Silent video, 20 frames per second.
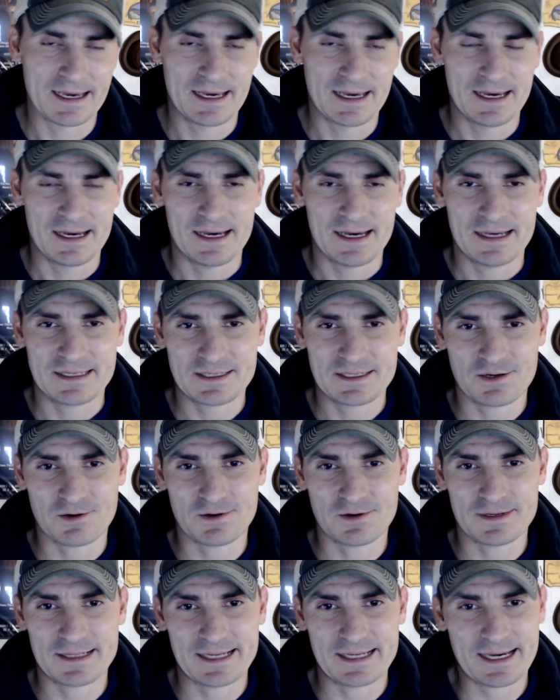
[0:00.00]
So
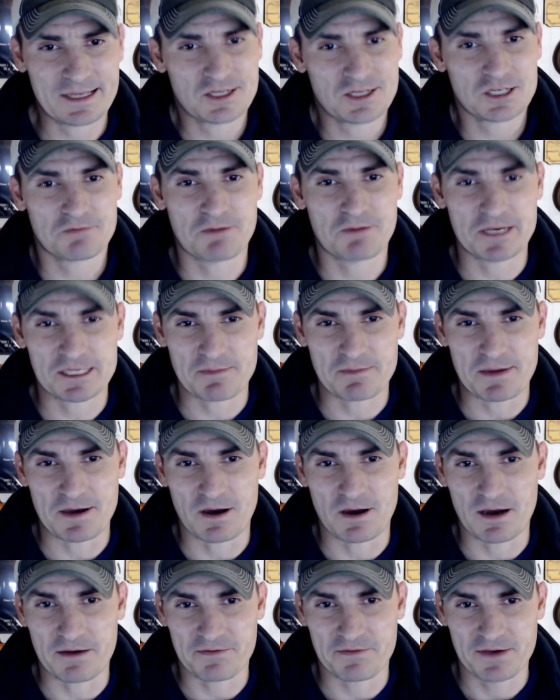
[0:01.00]
it just pissed me
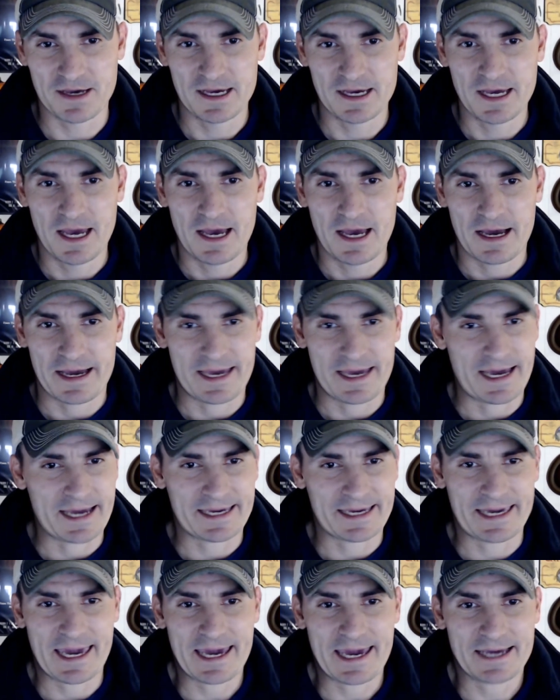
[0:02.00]
off. I
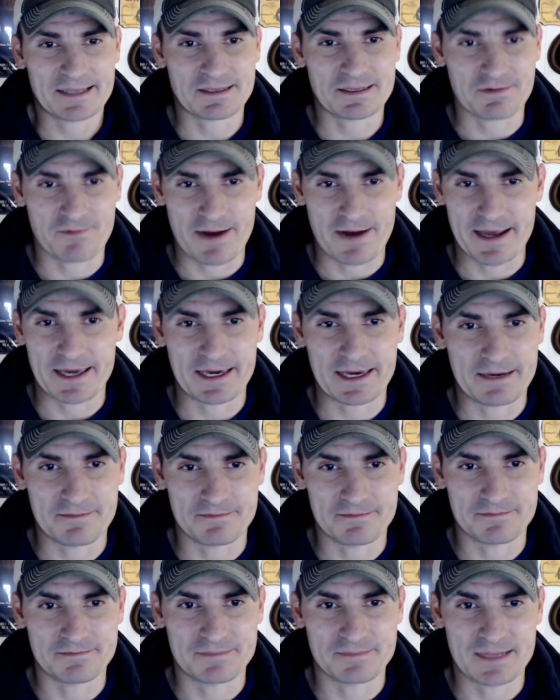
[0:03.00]
can't rank
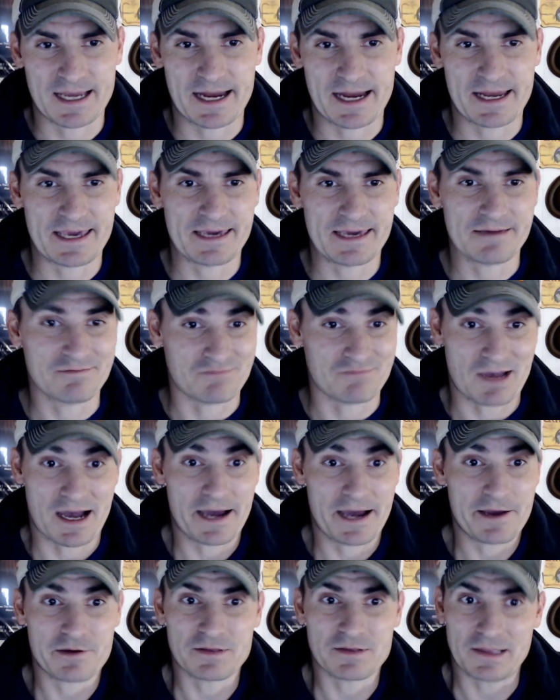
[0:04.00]
him any
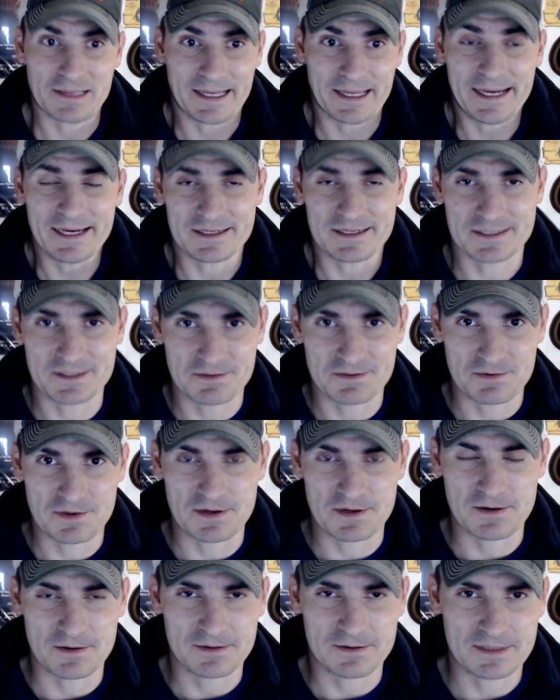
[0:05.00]
higher than last.
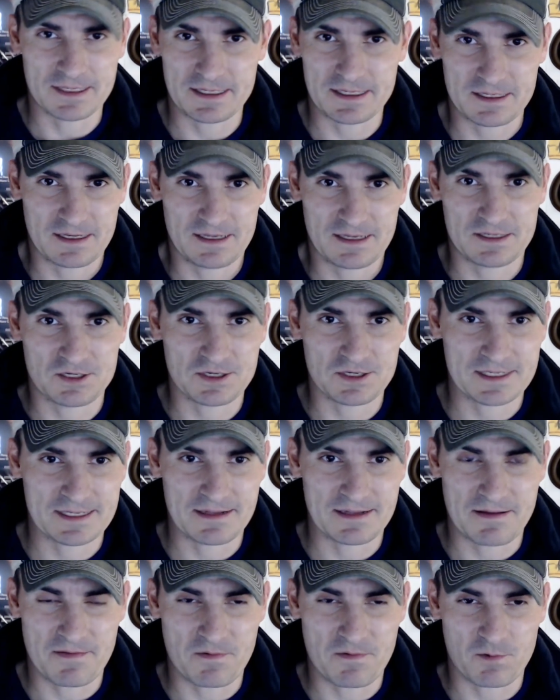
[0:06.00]
It's just
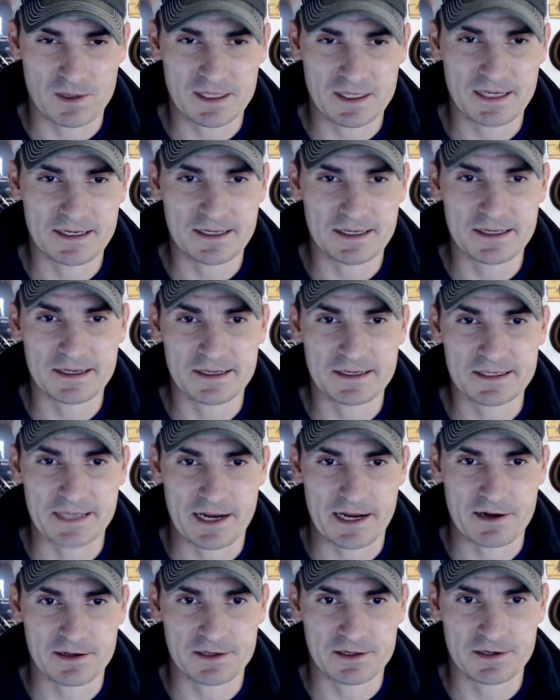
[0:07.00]
what they did to his
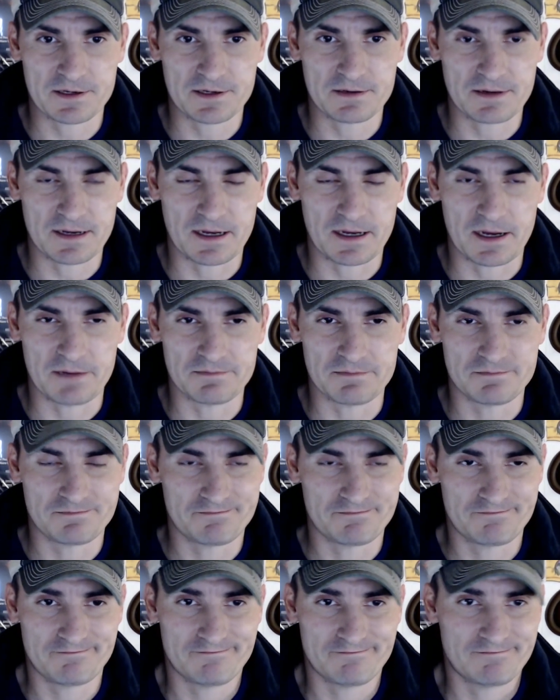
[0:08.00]
character
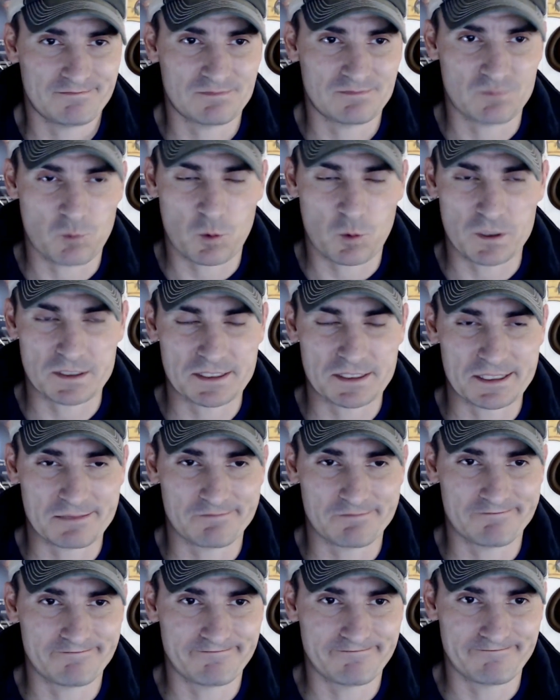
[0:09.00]
was,
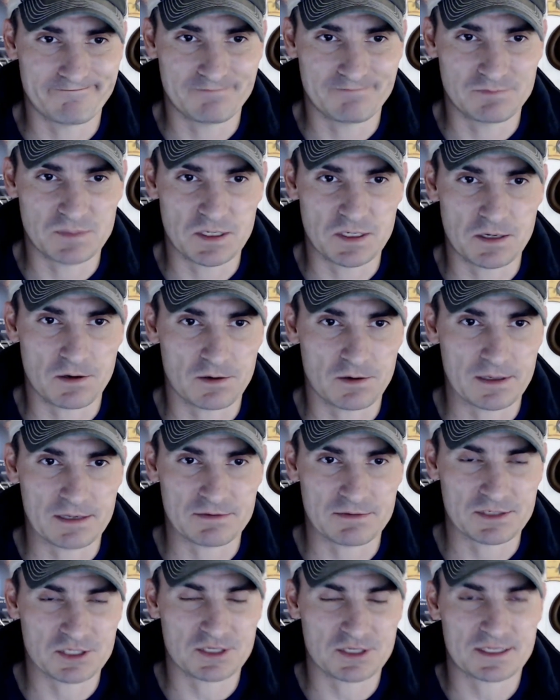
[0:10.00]
it was
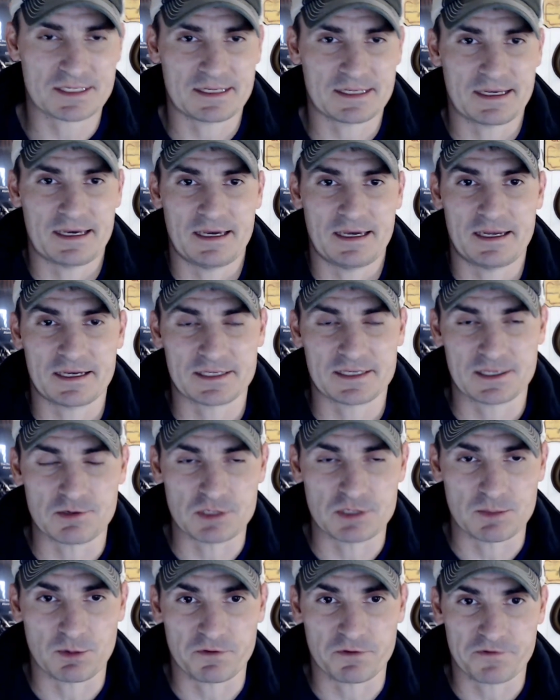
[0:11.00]
just
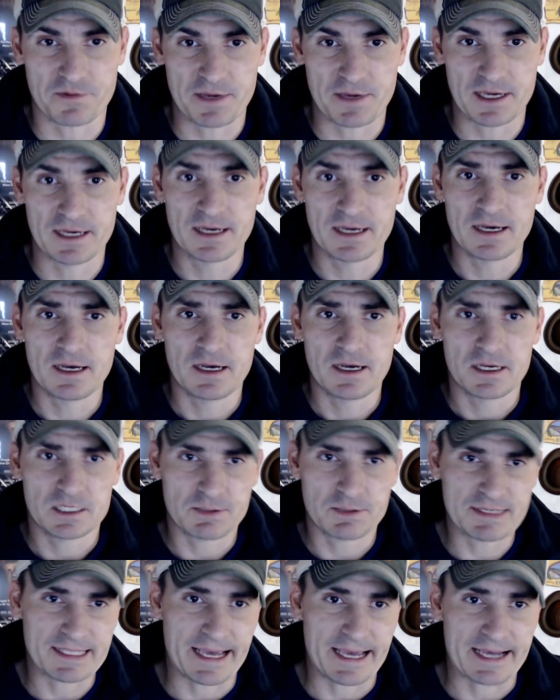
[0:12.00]
inexcusable for me. So he's
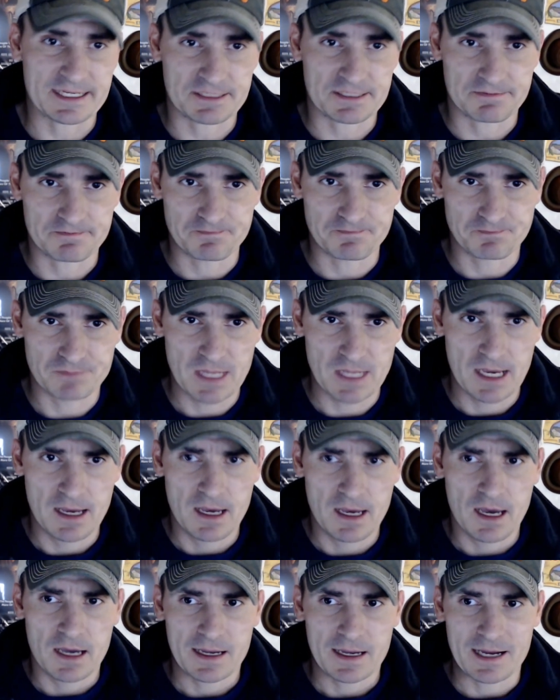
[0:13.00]
last.
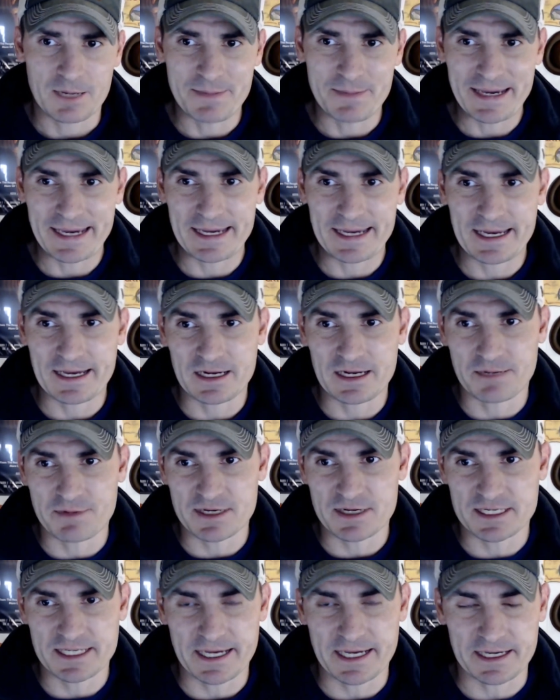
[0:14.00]
Coming in at number
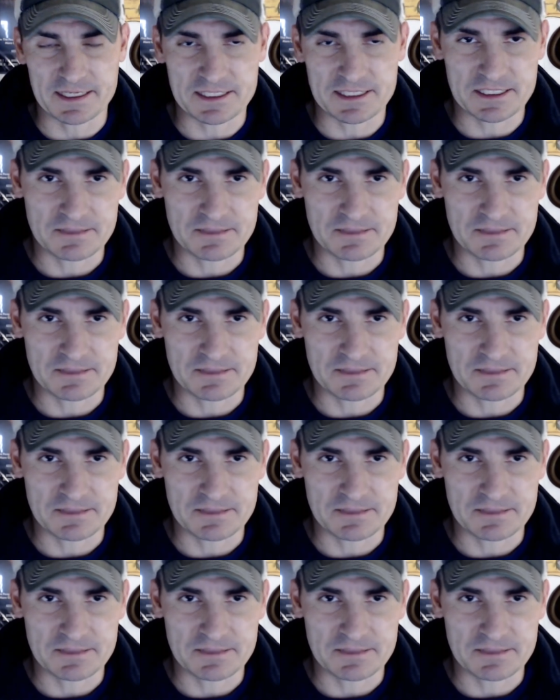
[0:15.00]
6,